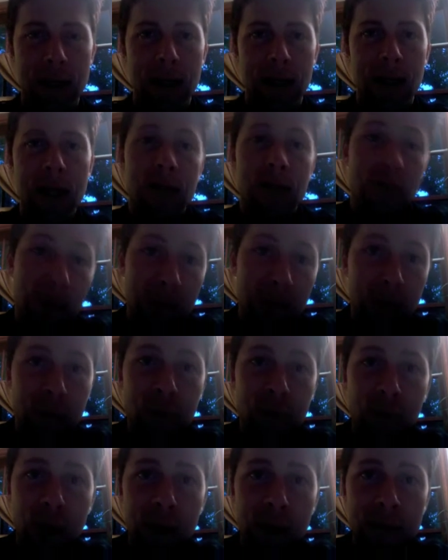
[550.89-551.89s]
And so that's
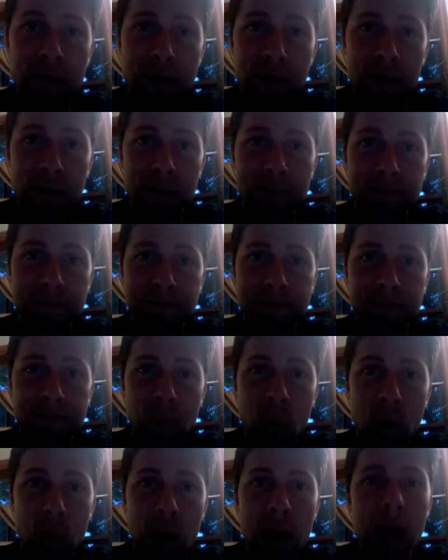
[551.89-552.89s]
what you have to do.
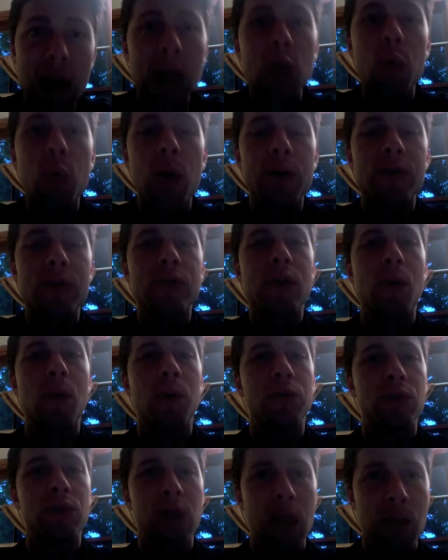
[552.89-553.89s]
Okay? Any questions, I
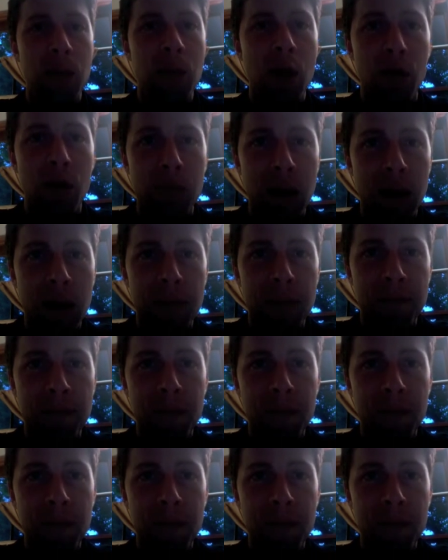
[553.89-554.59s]
want you to email me.